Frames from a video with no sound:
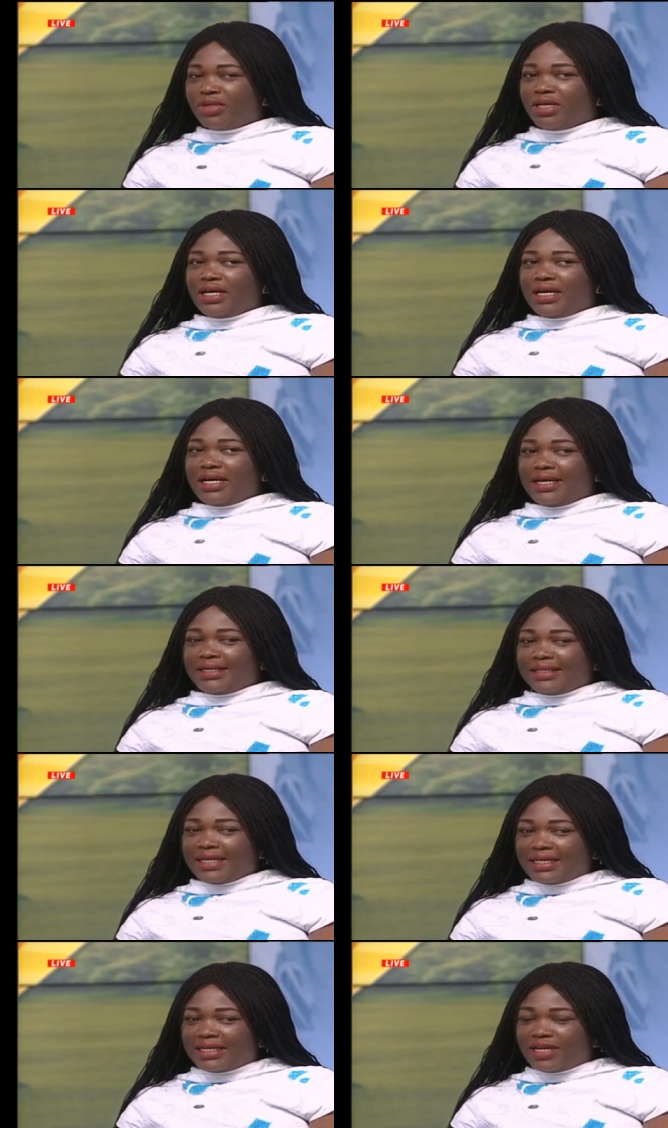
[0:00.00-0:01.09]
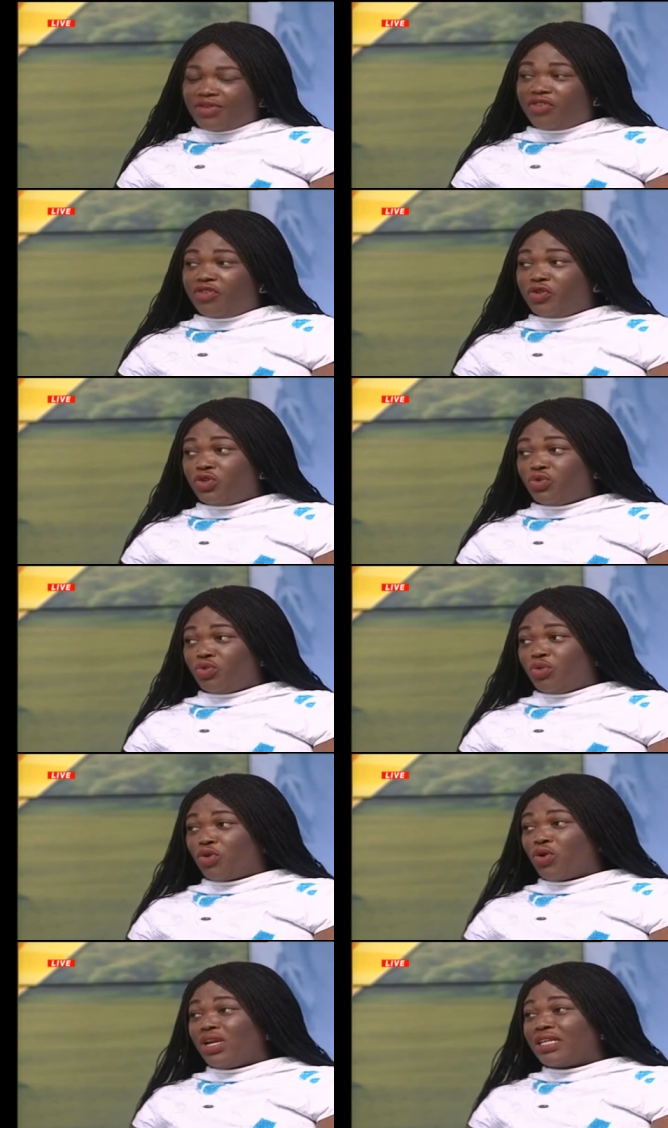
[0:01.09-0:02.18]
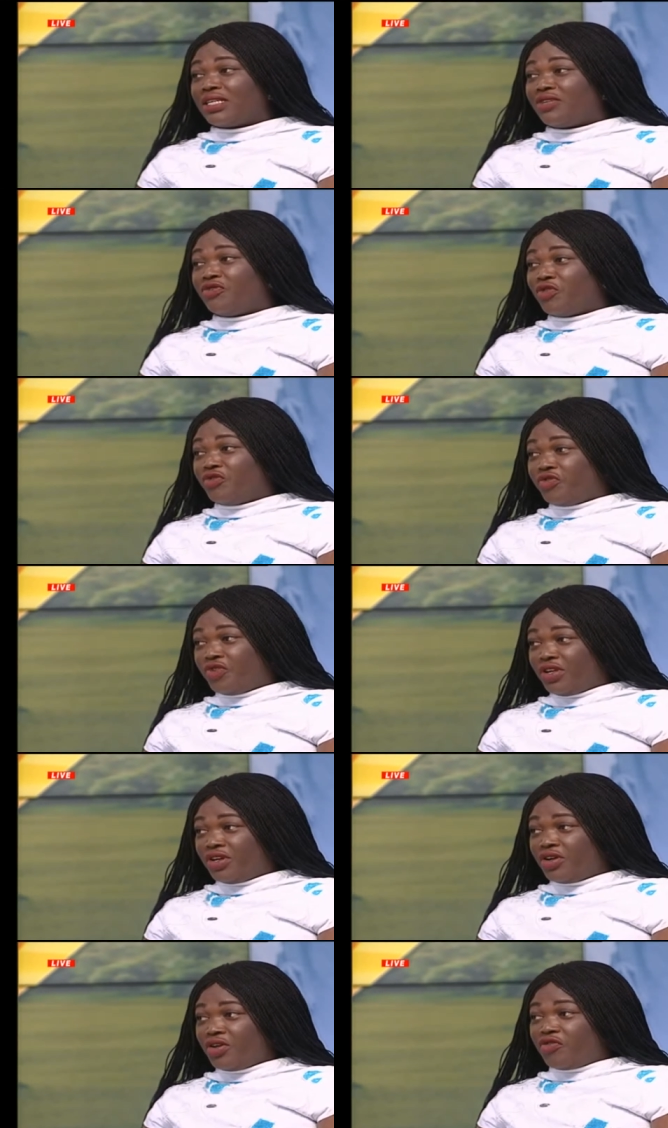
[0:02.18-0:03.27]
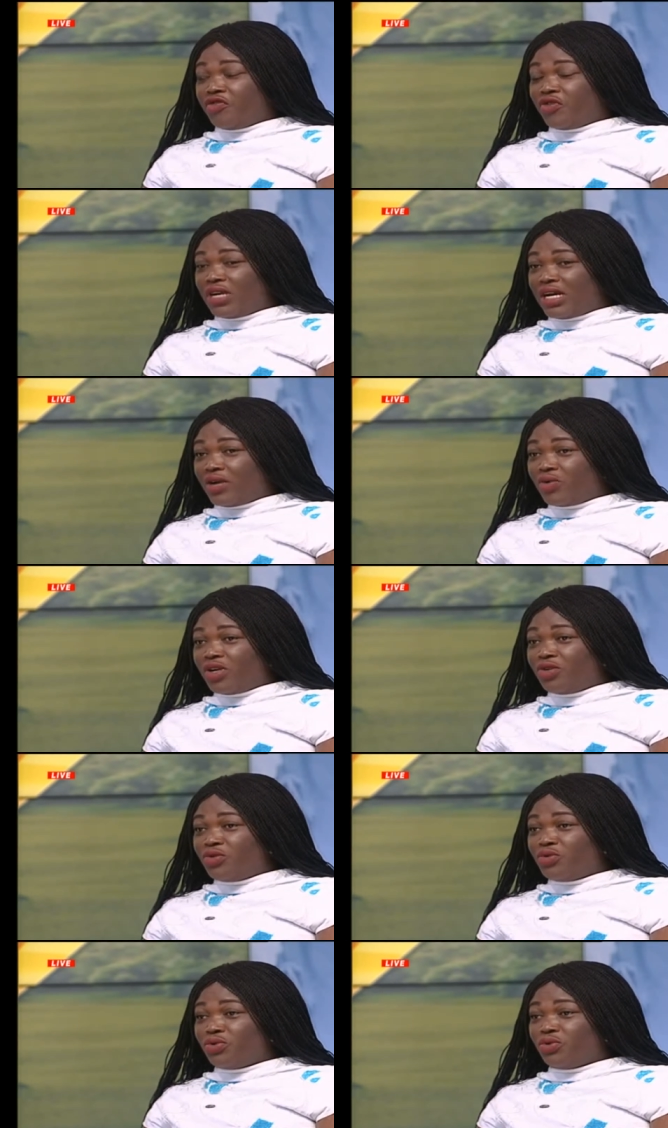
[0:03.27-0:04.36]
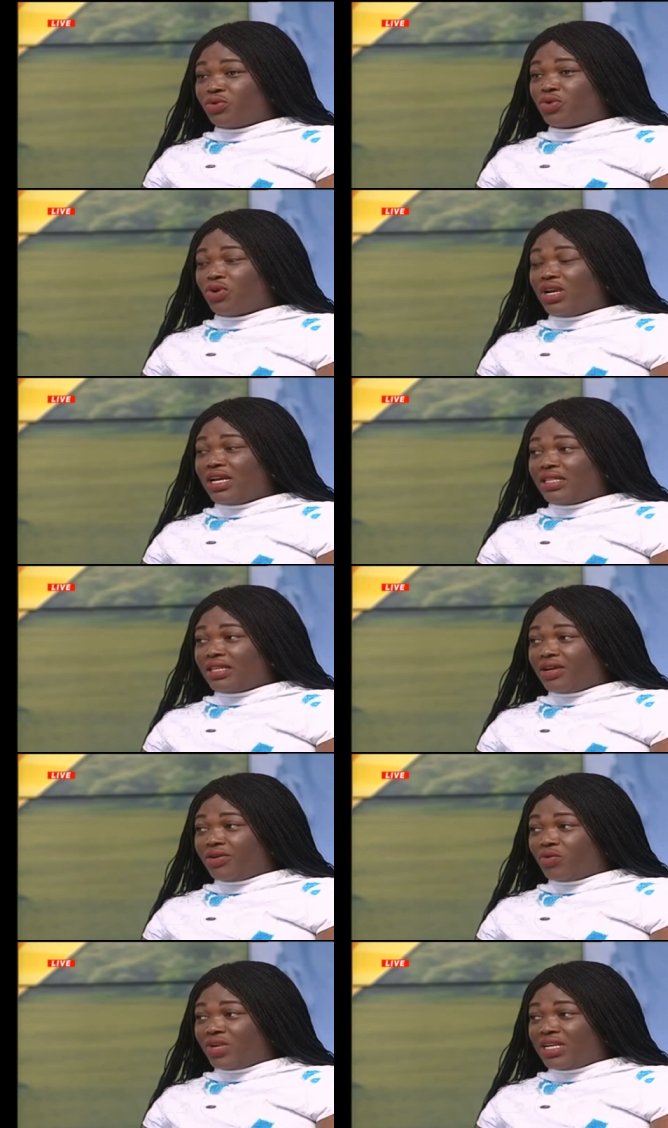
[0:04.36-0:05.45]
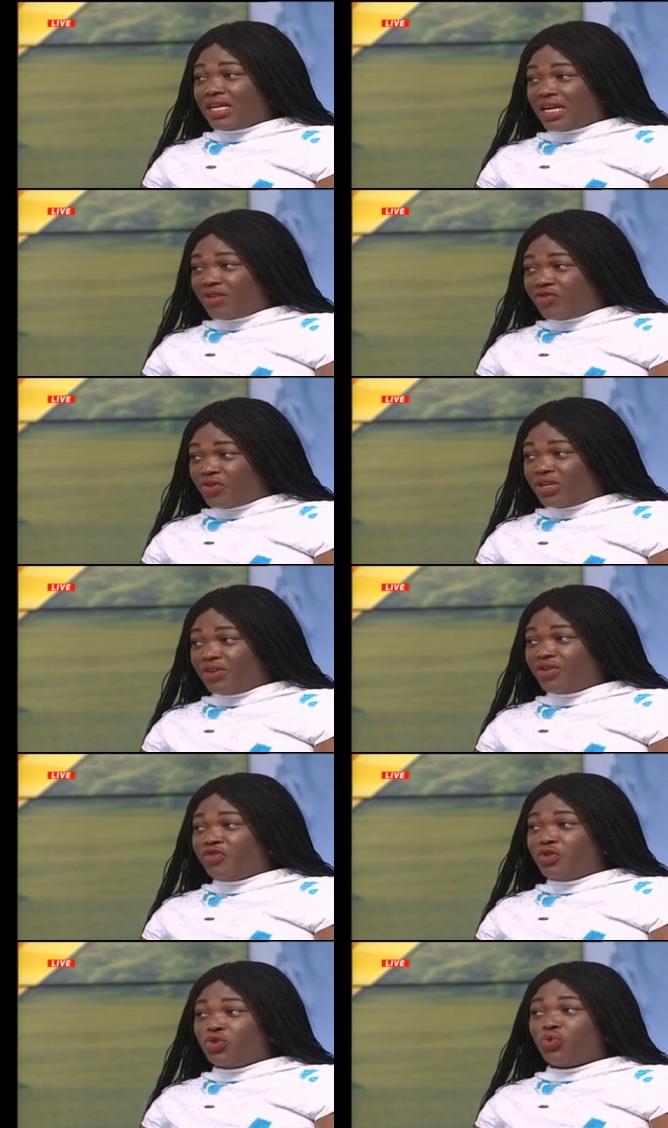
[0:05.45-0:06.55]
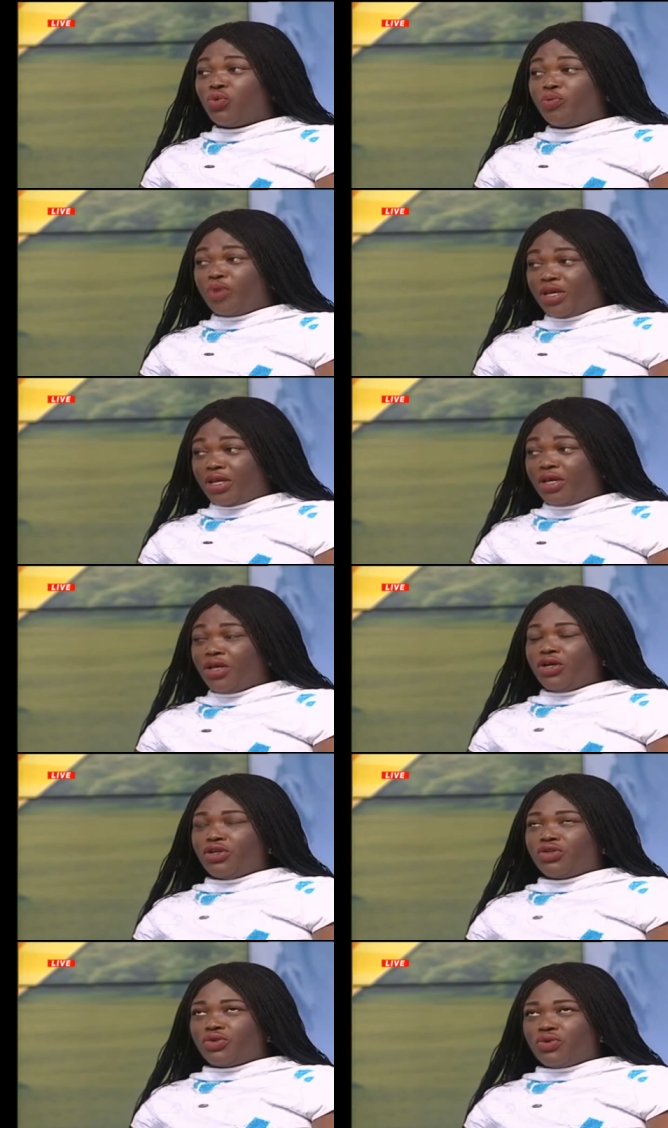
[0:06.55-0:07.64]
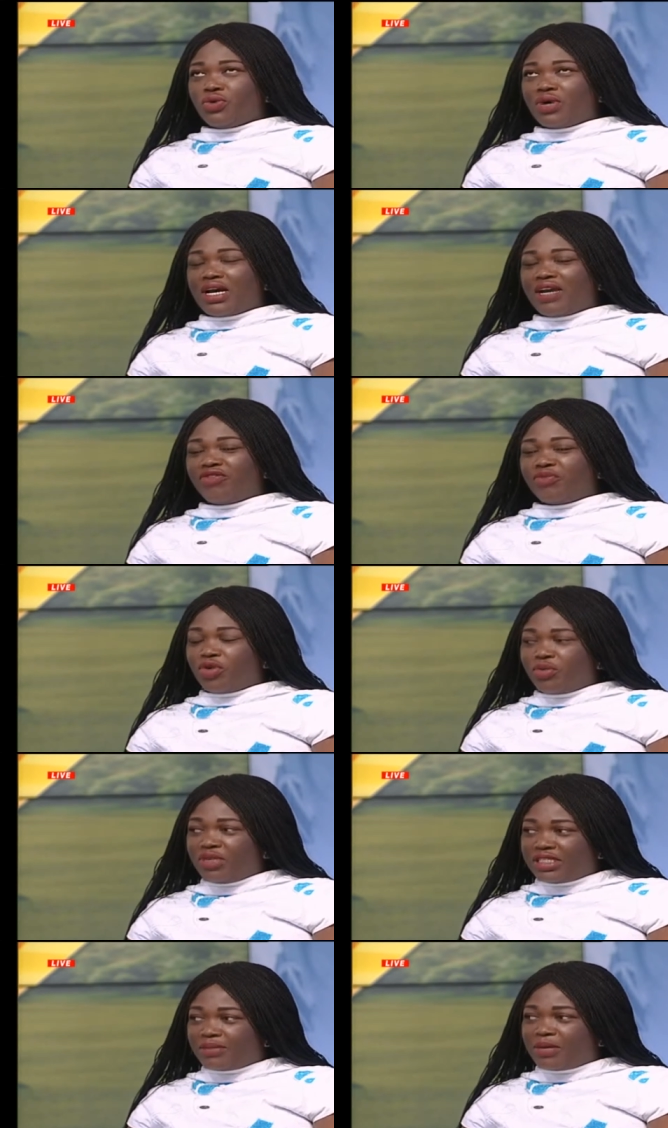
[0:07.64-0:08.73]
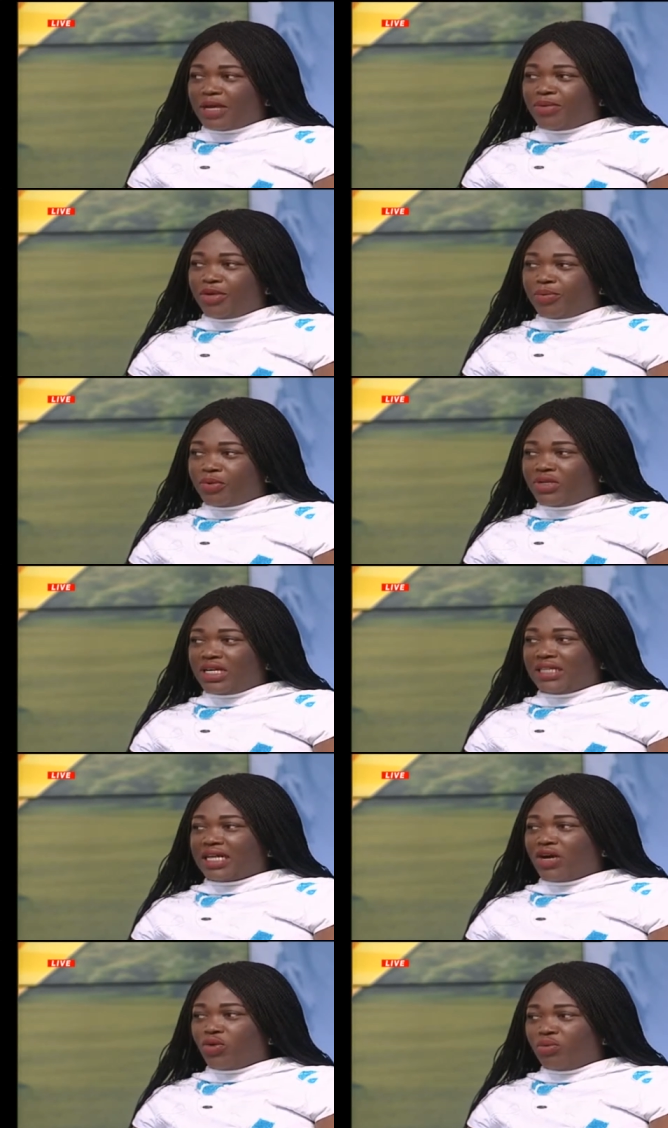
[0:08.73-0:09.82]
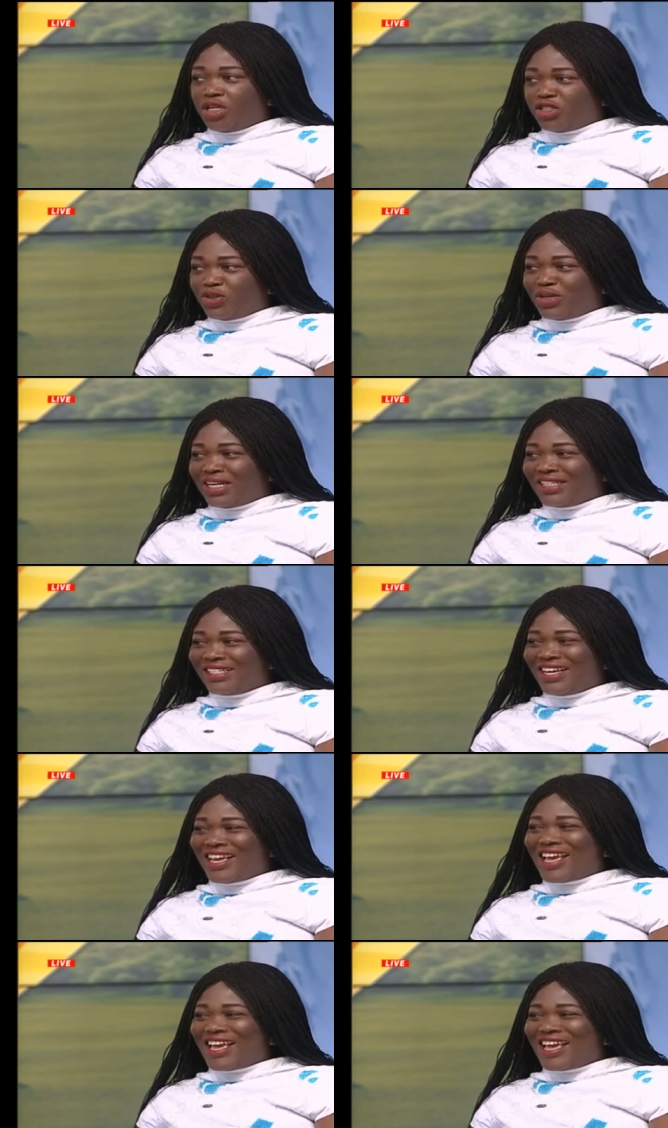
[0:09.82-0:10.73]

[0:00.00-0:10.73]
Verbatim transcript: Okay. And then the refuse will be collected for free. Okay. For now, when you collect the, when they come for the refuse, we pay. Mm. So I have promised my people that I will make sure that